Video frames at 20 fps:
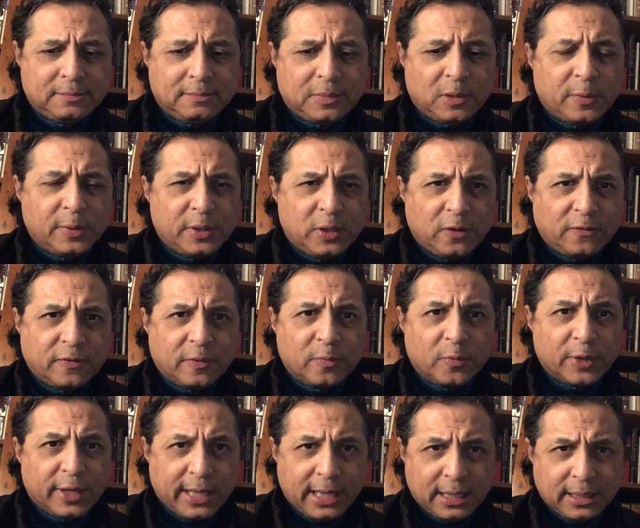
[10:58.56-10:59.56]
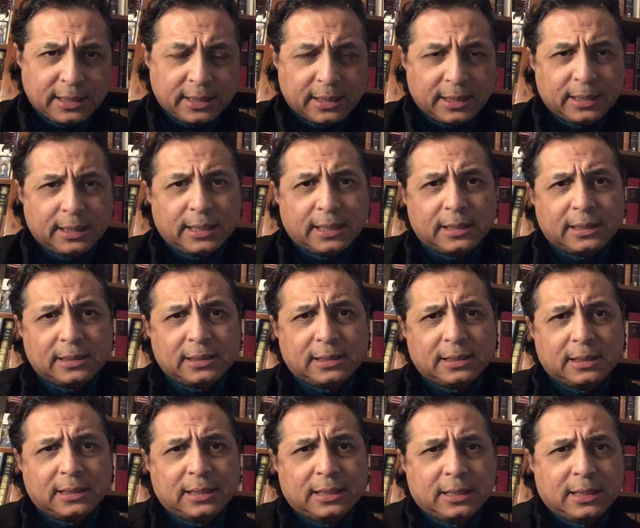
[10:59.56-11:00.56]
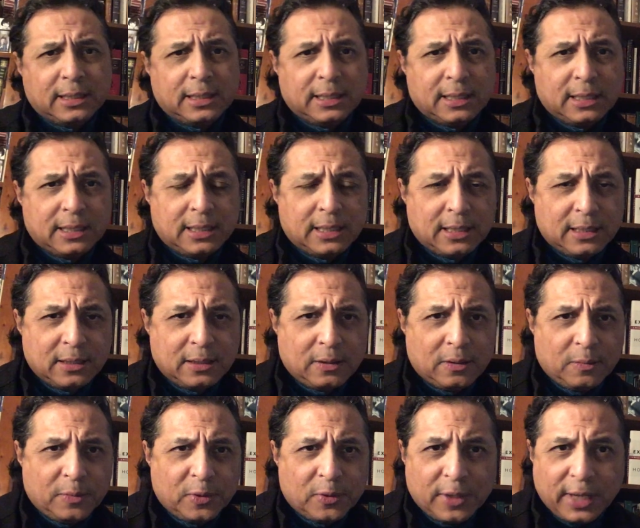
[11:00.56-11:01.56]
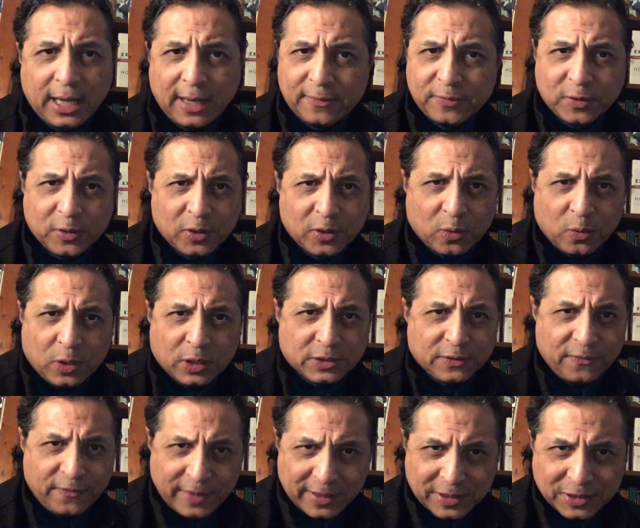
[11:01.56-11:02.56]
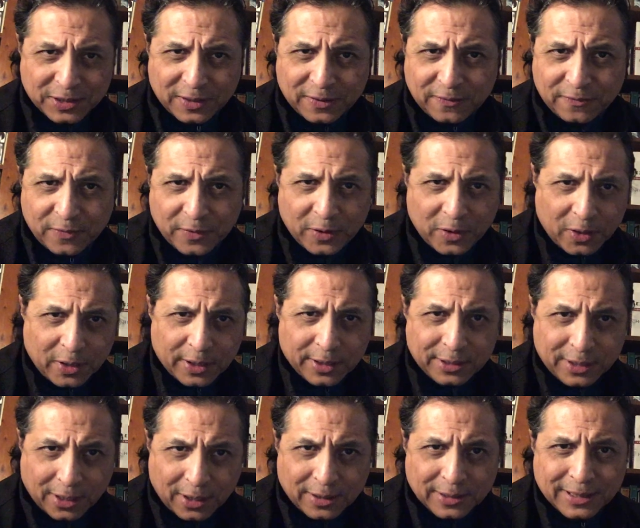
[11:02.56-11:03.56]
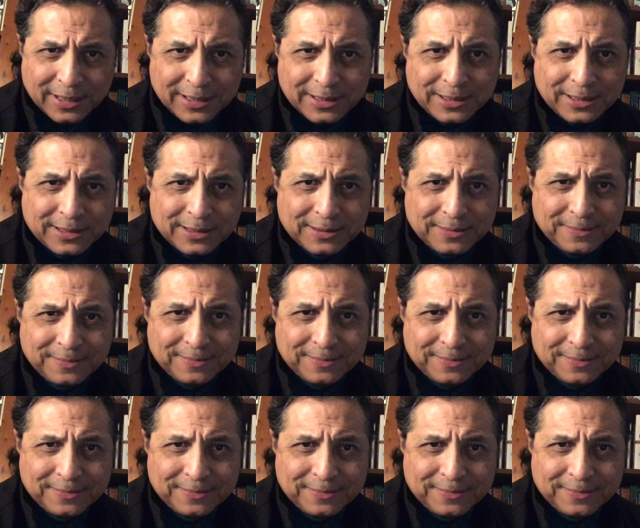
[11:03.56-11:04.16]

But we know from reality that we don't have to works of fiction for the heart of darkness.